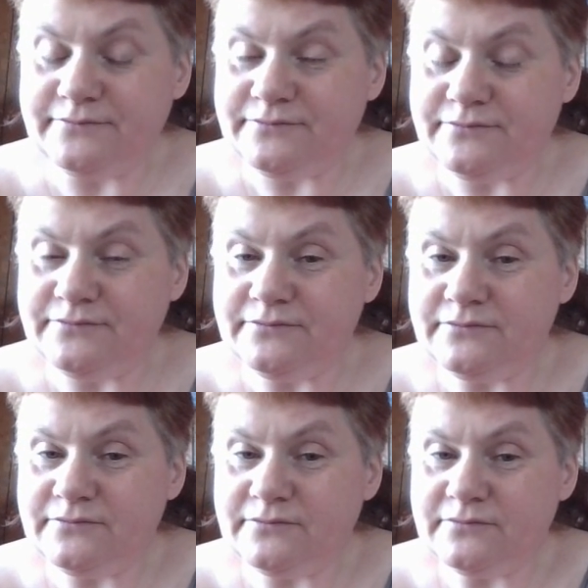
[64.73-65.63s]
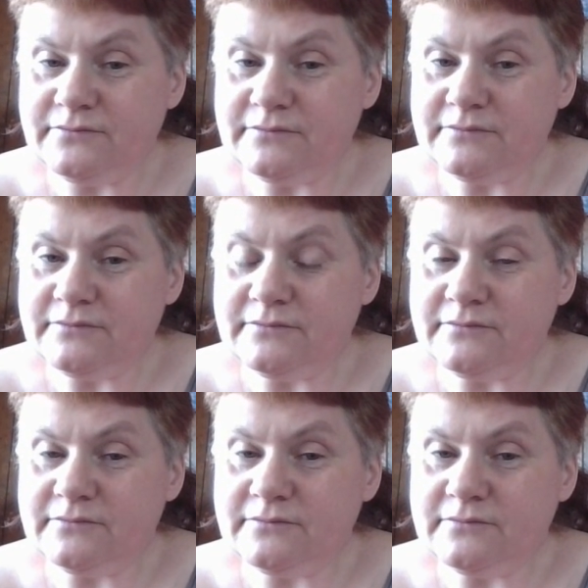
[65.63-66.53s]

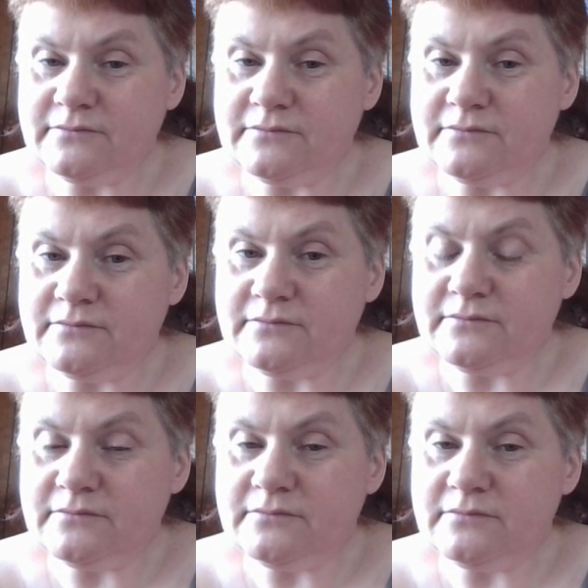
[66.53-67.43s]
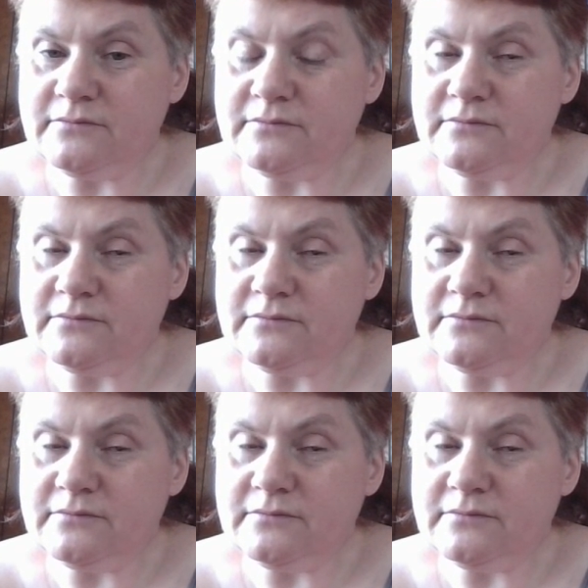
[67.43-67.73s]
Nobody speaks.